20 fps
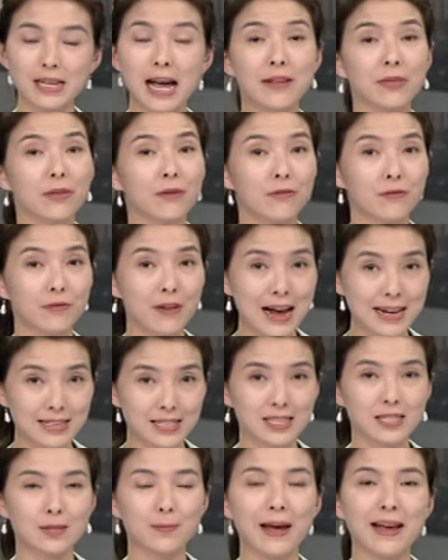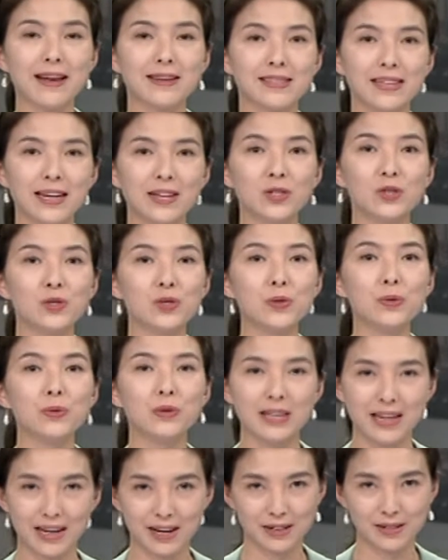at the fastest pace in 2
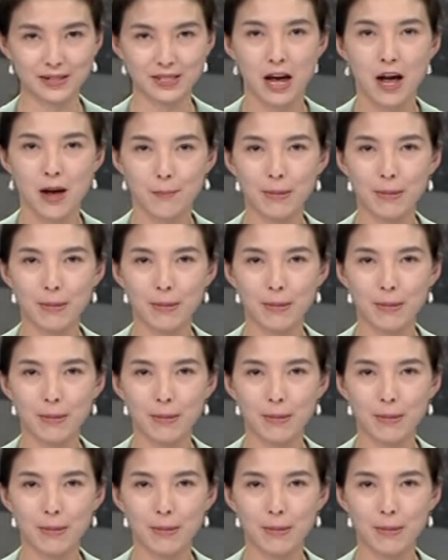years.